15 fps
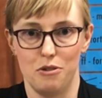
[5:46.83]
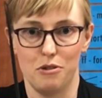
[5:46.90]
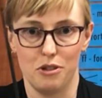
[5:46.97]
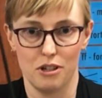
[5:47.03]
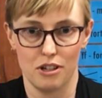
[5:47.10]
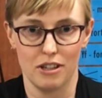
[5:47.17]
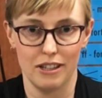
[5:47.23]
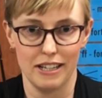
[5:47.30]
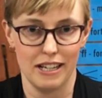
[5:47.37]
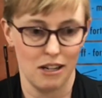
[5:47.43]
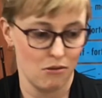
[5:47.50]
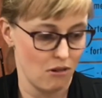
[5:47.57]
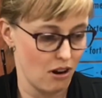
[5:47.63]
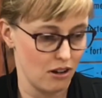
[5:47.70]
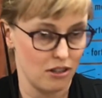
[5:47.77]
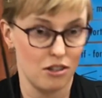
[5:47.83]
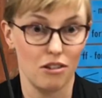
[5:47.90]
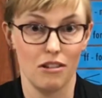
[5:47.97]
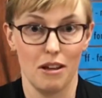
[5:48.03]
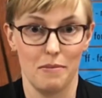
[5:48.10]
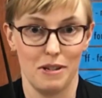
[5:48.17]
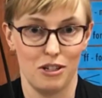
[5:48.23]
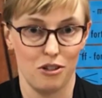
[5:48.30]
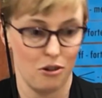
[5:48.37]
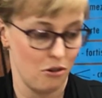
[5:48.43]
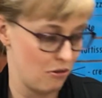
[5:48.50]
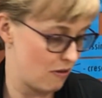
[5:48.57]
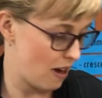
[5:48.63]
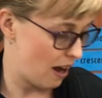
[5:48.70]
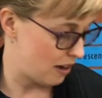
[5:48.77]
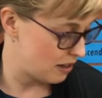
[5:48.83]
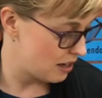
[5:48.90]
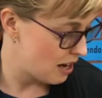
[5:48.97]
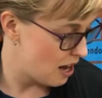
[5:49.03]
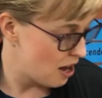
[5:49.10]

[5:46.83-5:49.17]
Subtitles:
use the cleaning rod, so let me show you that.